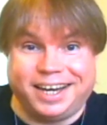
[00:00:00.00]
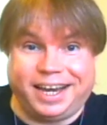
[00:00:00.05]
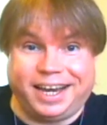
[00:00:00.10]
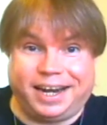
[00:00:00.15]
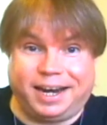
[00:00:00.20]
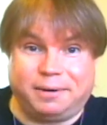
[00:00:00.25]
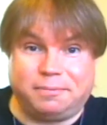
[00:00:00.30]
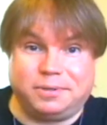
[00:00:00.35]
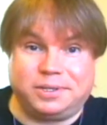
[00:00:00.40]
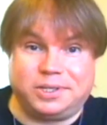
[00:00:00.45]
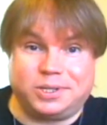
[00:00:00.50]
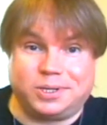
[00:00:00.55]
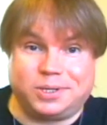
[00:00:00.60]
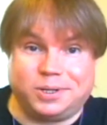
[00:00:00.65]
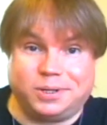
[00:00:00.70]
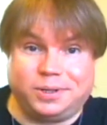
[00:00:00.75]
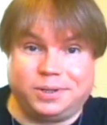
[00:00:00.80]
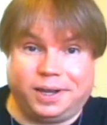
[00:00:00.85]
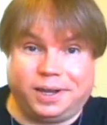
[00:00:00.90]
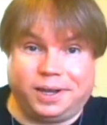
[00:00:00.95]
And I would
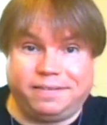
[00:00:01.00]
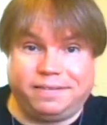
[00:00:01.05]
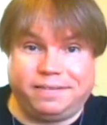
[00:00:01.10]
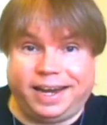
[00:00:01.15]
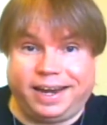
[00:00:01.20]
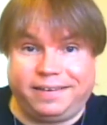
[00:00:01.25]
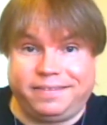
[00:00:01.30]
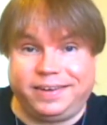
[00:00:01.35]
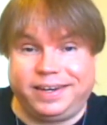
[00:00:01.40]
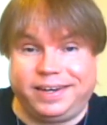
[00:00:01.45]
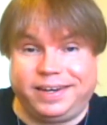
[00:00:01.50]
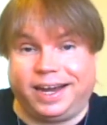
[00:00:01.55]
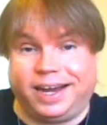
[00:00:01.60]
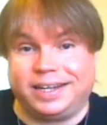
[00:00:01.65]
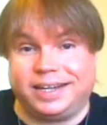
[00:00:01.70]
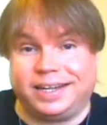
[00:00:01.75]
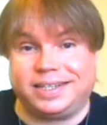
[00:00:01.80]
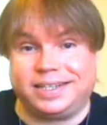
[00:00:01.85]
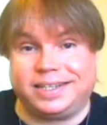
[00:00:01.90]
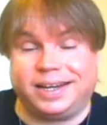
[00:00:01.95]
sure love to have you
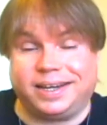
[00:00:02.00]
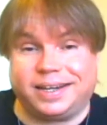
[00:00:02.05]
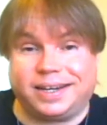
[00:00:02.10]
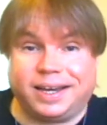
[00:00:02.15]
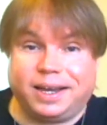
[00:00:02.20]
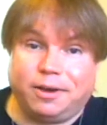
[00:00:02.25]
guys to